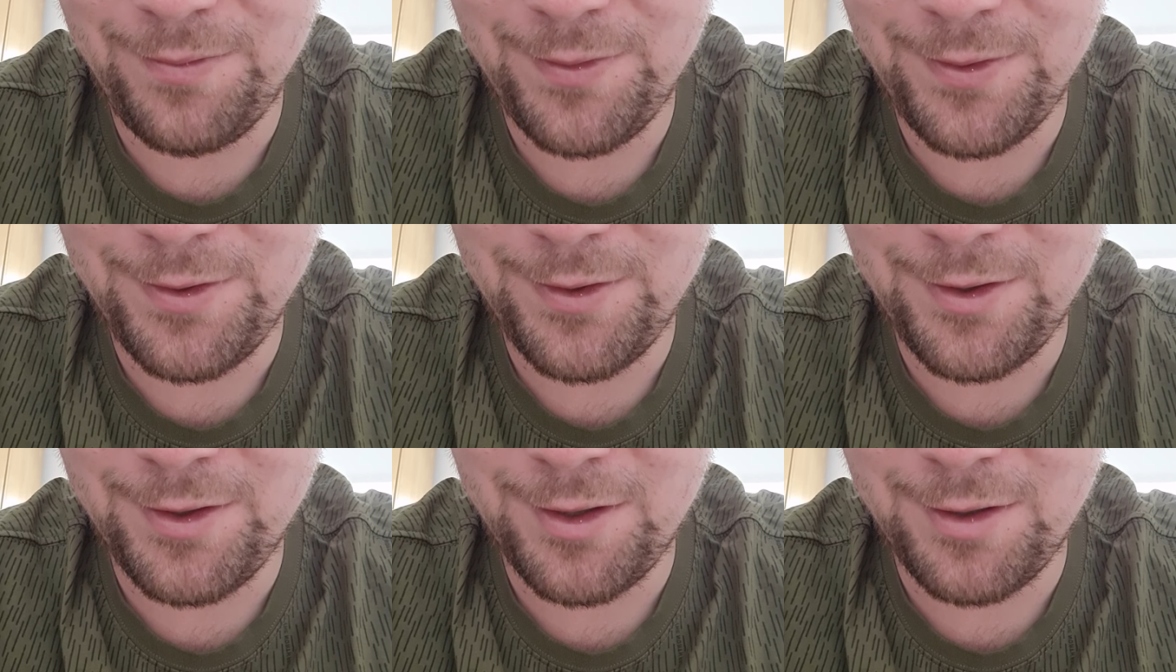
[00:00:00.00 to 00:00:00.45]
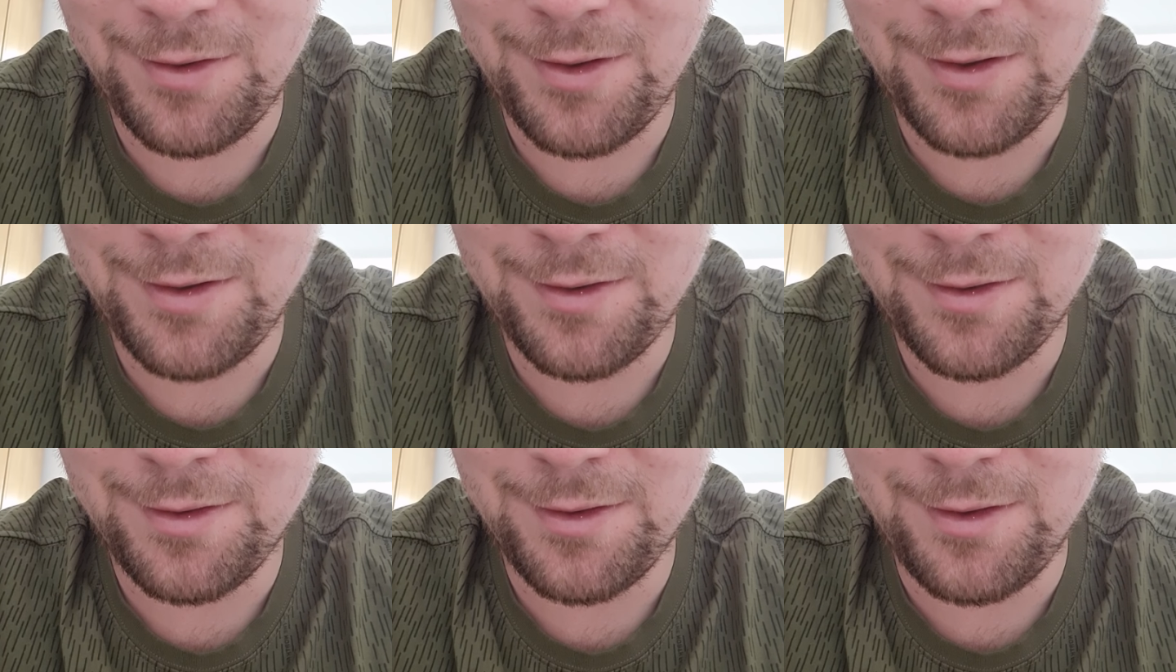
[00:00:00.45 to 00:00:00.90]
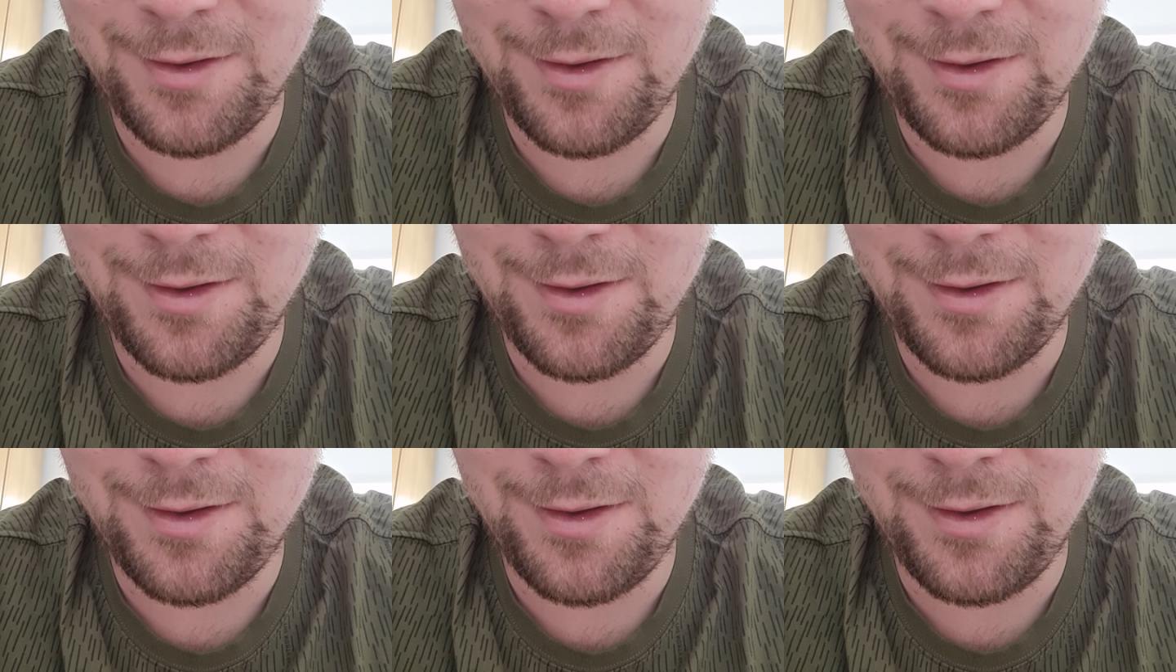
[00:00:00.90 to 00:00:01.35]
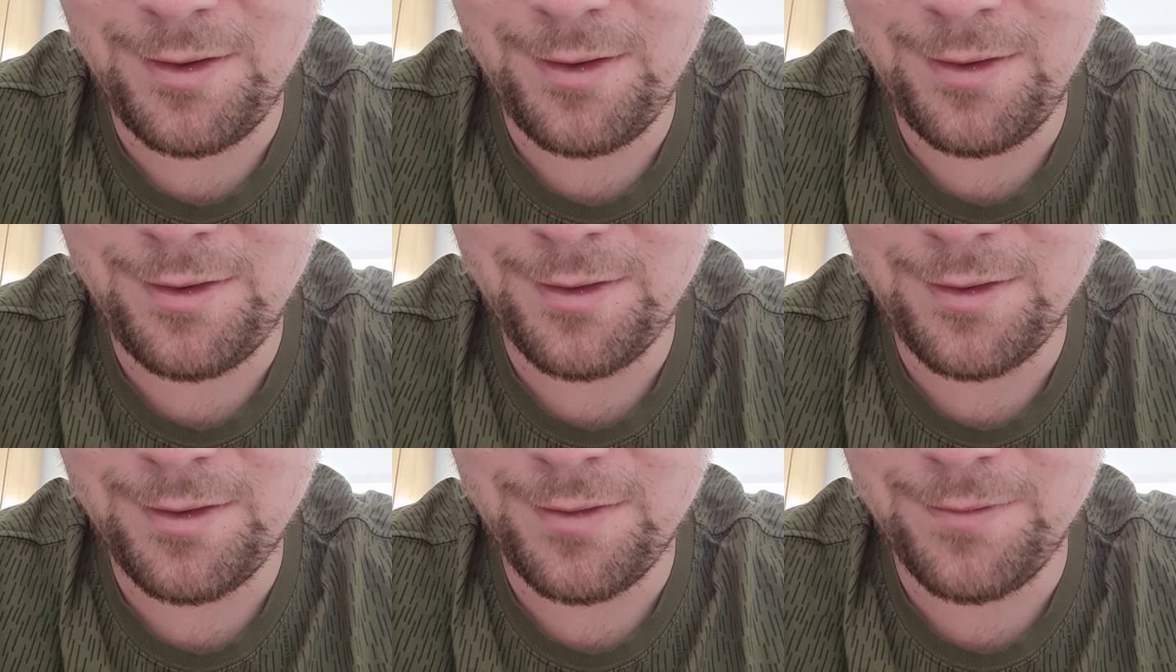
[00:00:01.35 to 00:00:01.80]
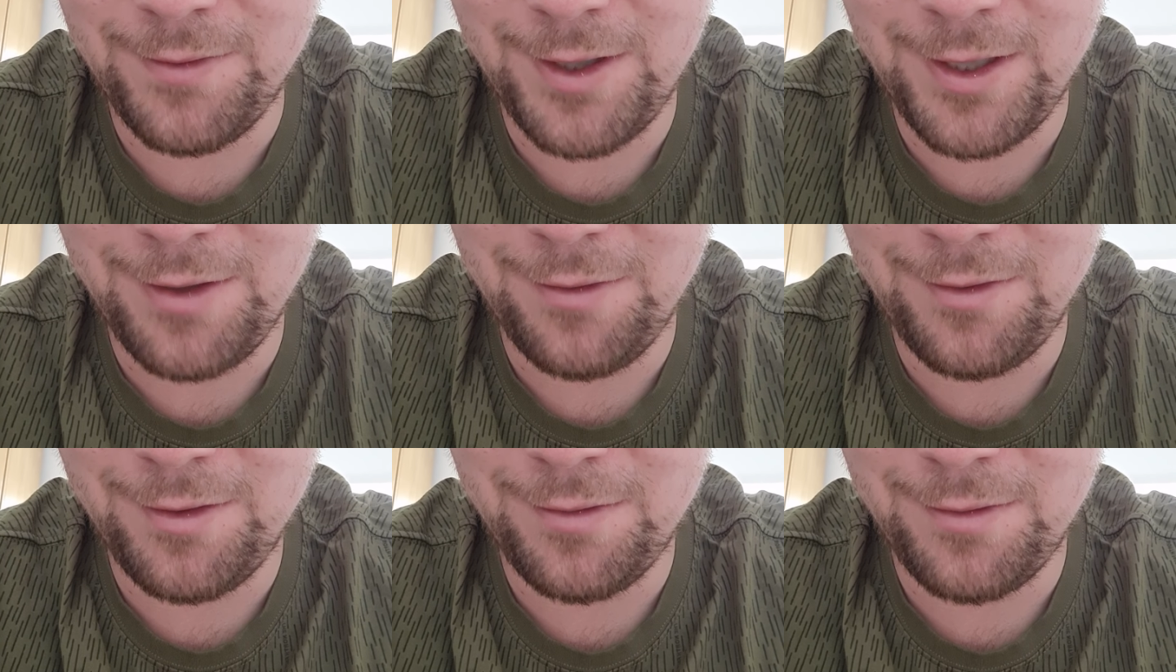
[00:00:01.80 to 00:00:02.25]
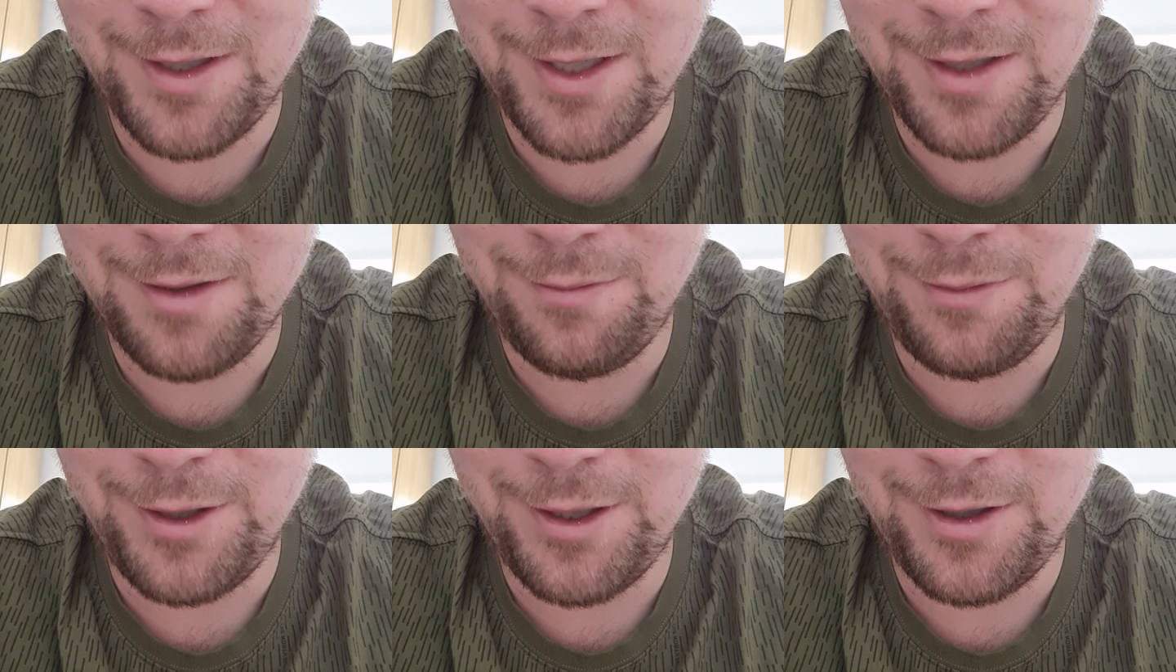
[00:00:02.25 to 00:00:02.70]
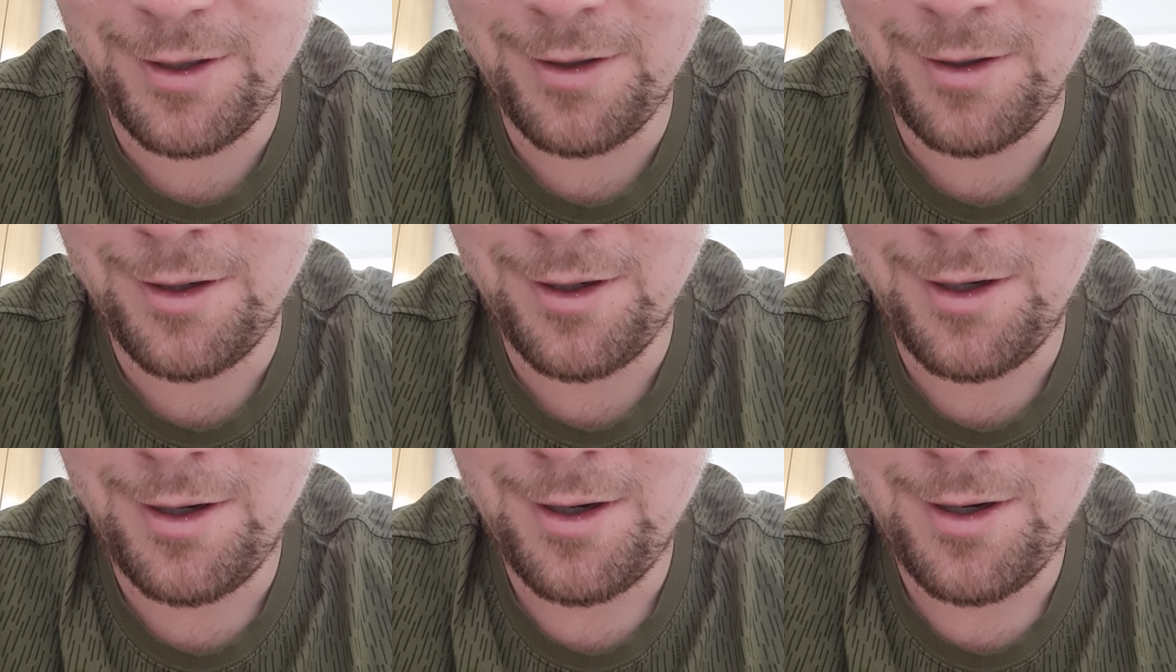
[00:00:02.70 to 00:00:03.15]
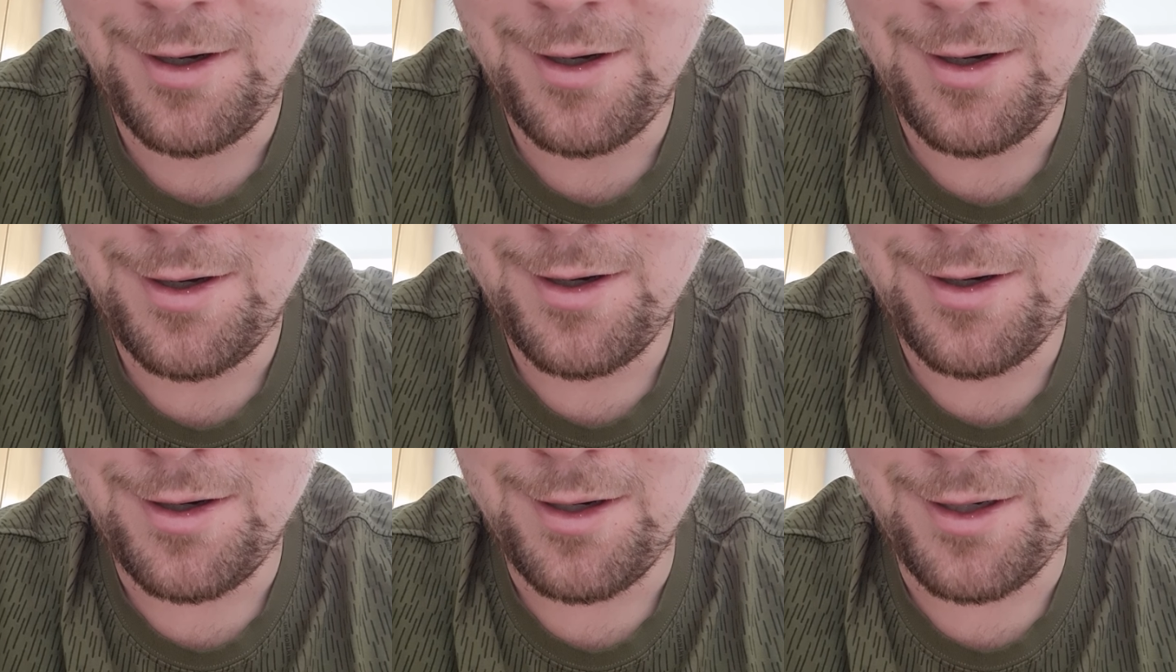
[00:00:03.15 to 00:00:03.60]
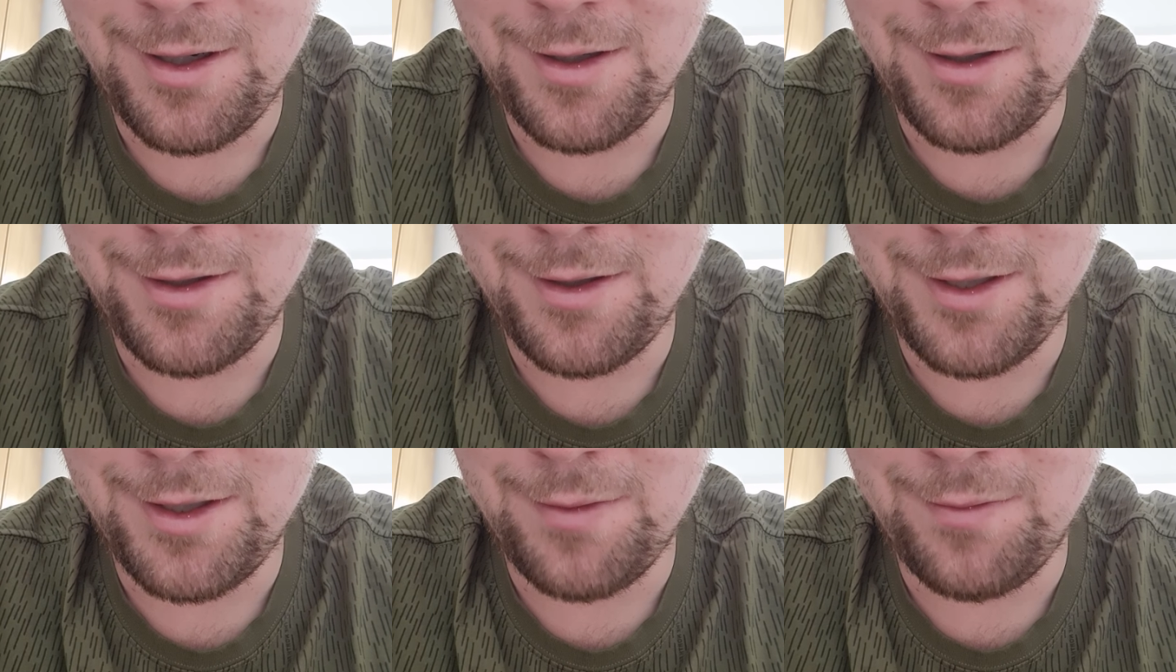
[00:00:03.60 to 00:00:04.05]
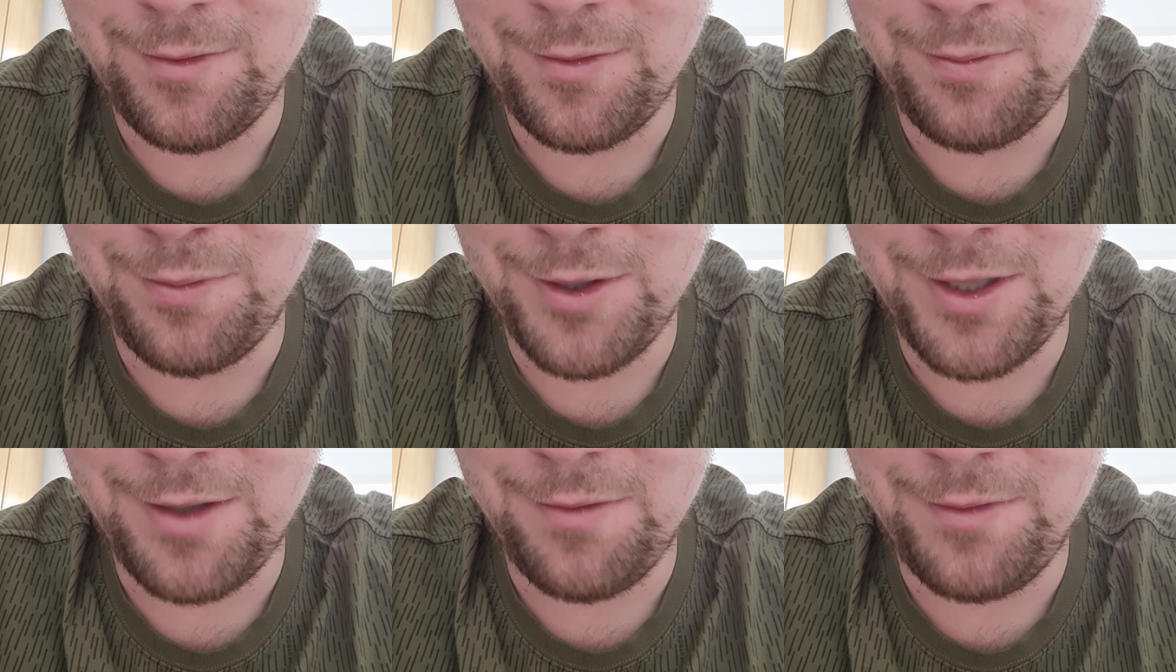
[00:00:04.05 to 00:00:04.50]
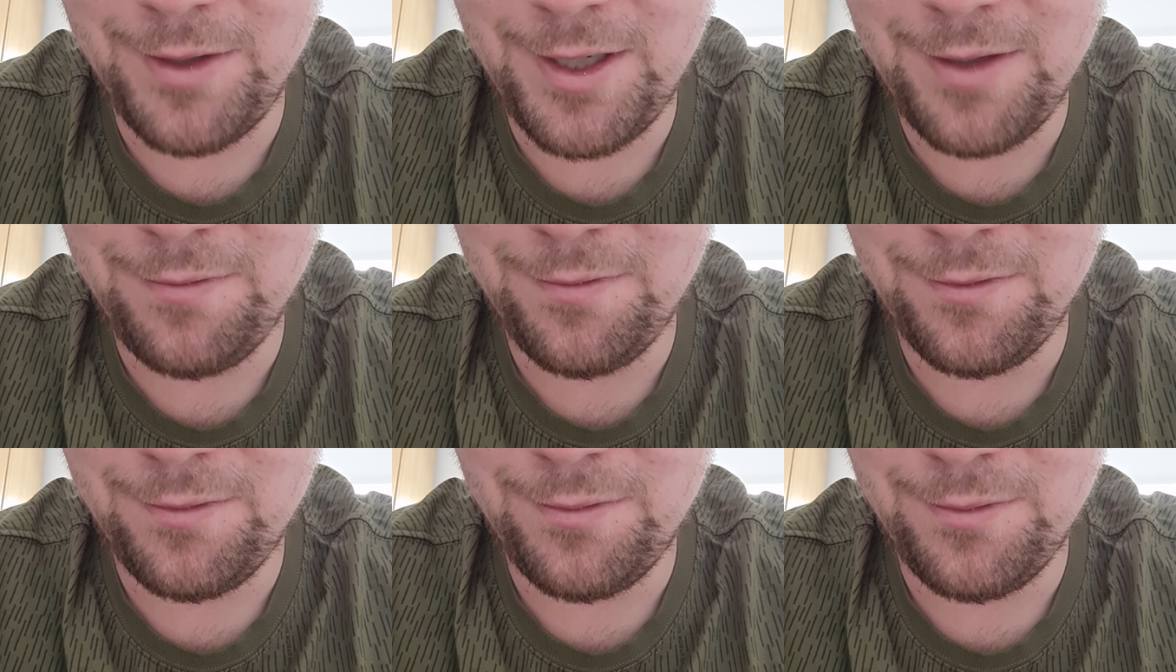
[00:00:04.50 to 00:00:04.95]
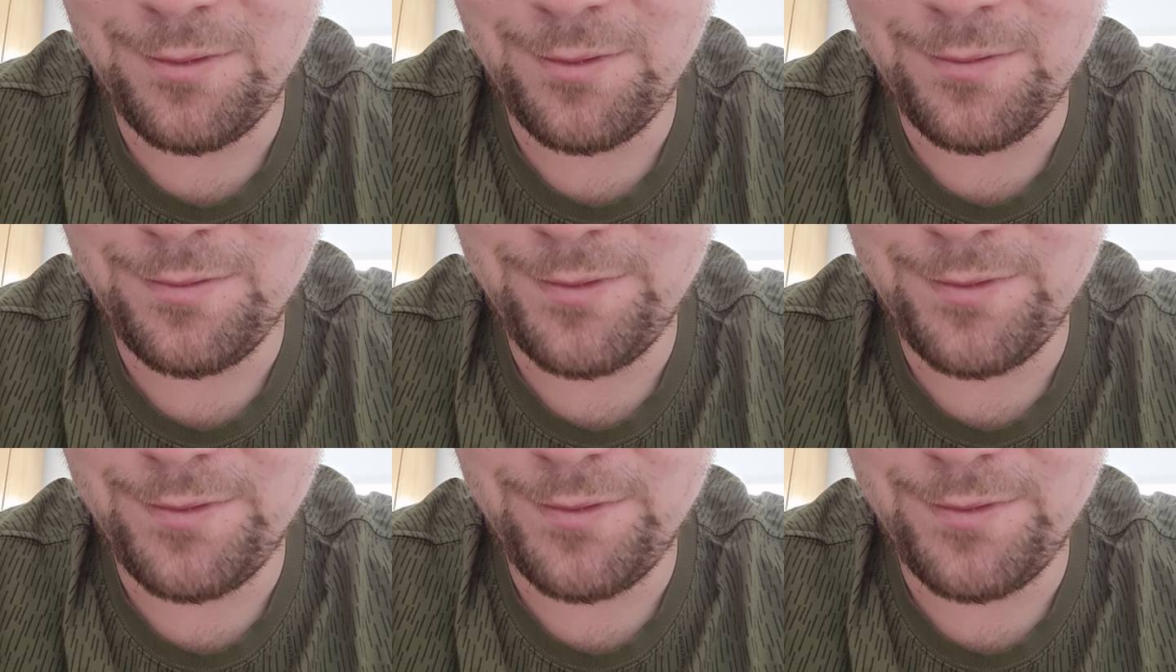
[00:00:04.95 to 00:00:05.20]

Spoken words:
You know, he's a very underrated player, and it was a brilliant week from.